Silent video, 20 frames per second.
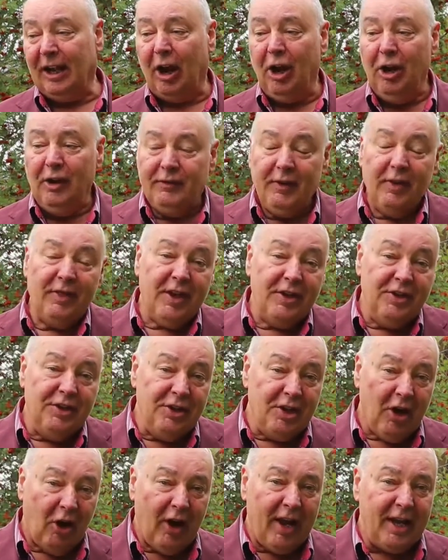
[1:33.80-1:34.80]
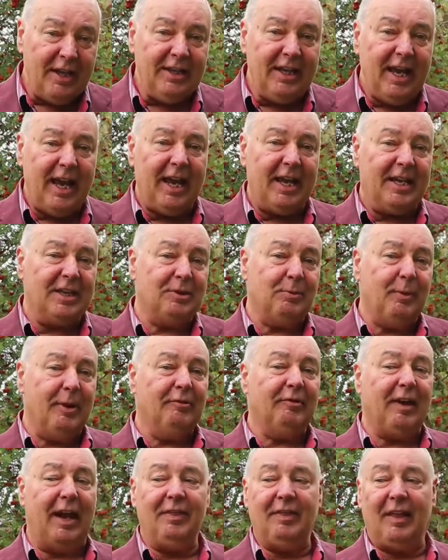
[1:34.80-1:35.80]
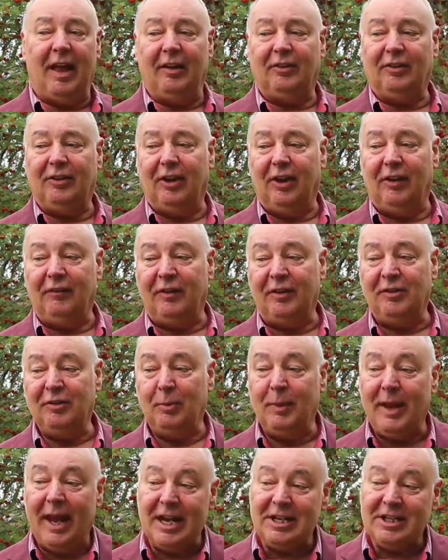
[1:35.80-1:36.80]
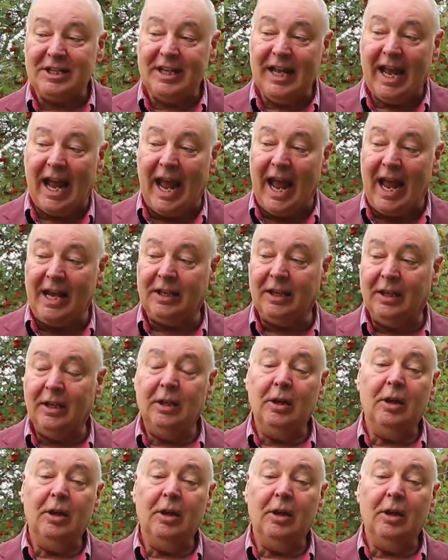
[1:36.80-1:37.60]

Over the 9 years we ran that service, we actually had